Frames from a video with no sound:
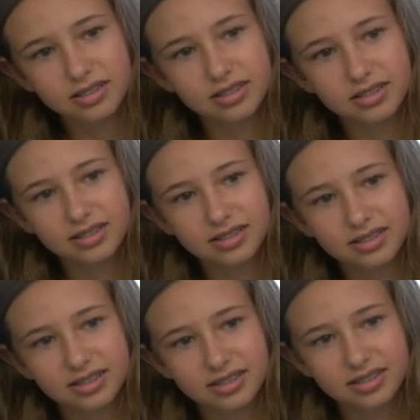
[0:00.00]

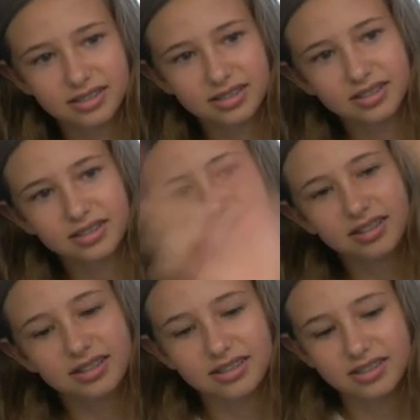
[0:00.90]

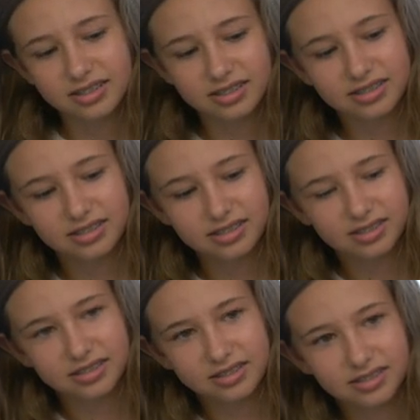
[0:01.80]

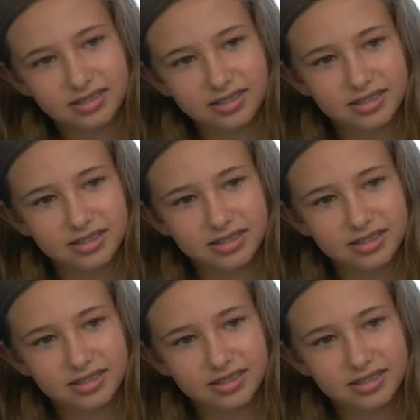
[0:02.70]
This person isn't speaking.